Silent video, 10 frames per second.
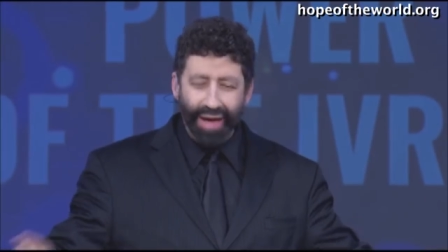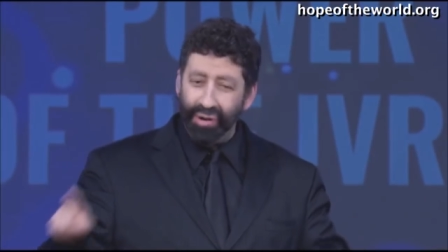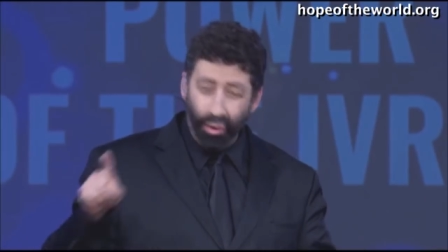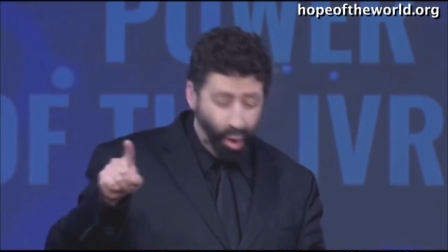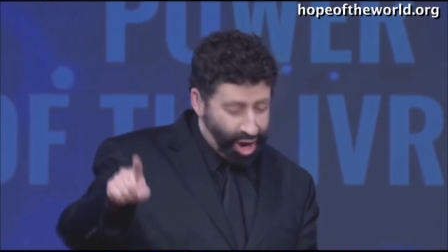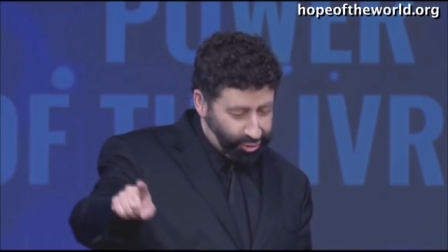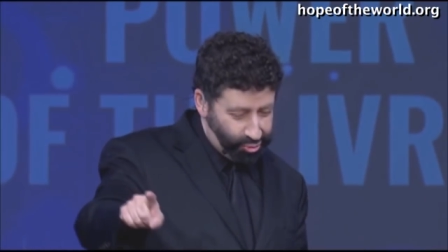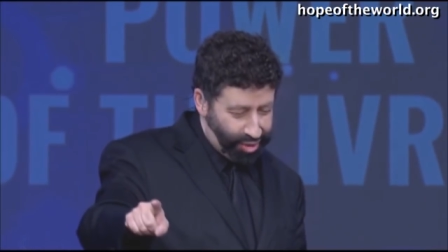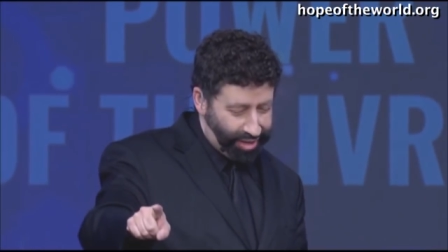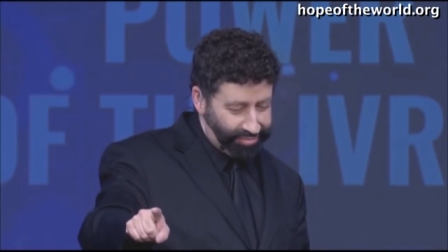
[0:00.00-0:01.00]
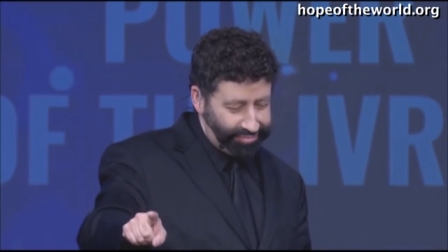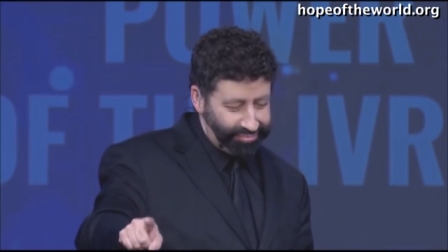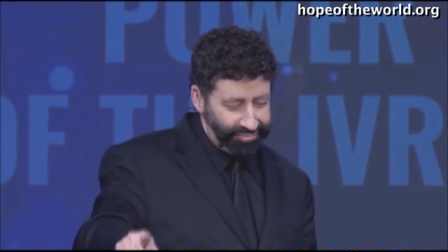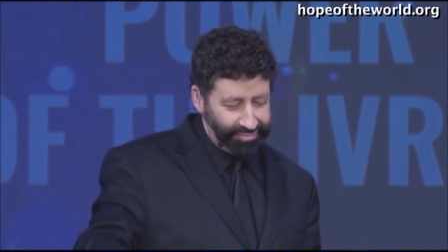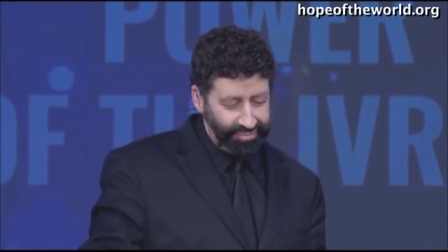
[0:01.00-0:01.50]
I'm going to walk through it.
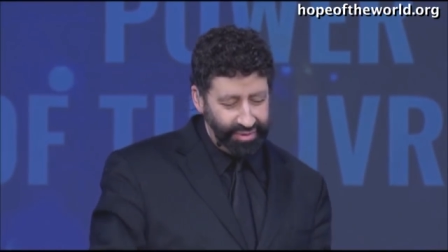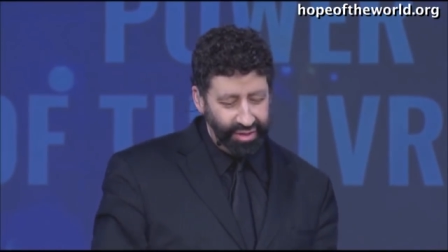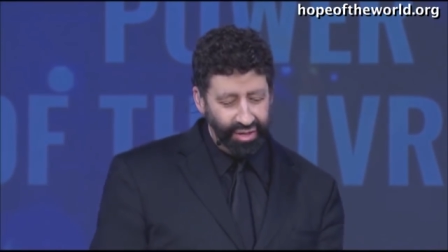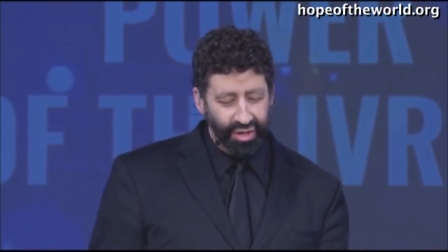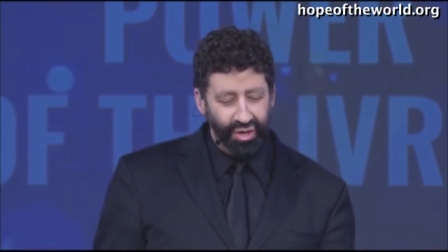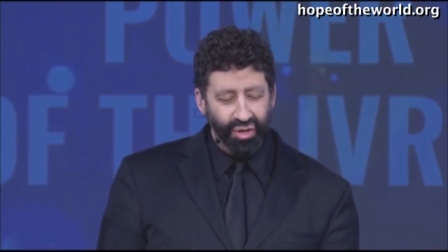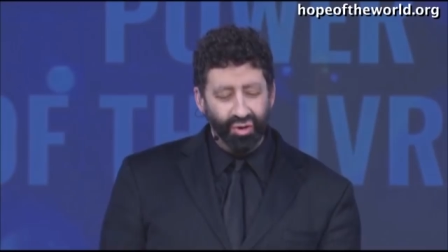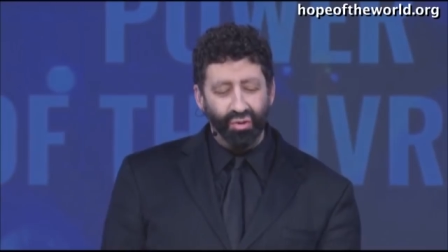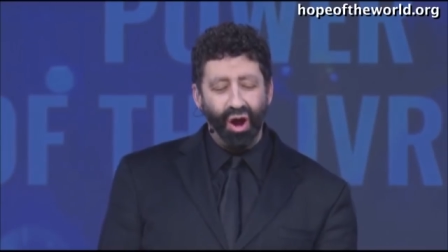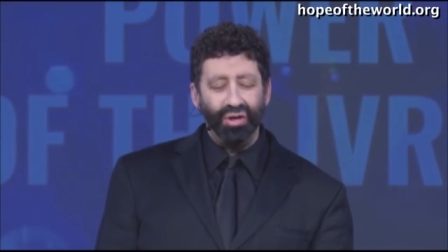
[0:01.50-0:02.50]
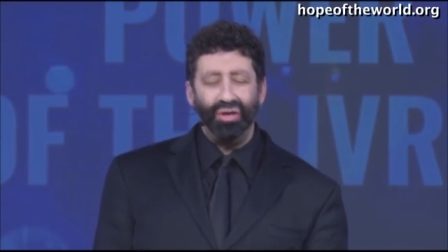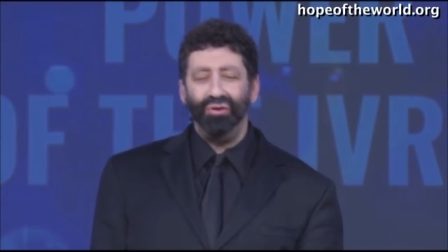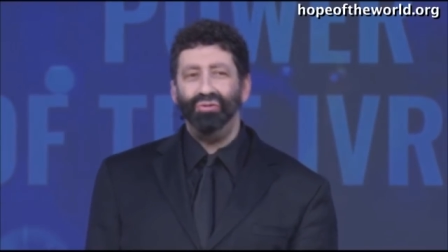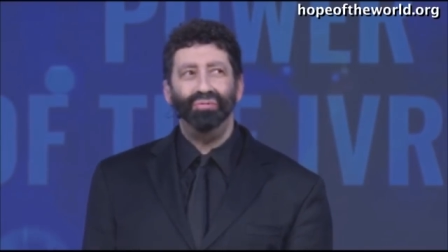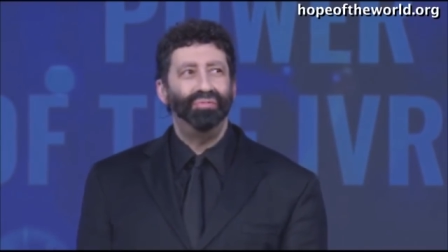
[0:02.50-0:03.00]
Who are
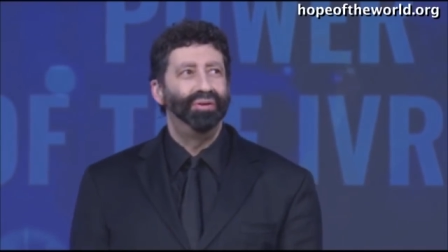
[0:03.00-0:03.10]
you?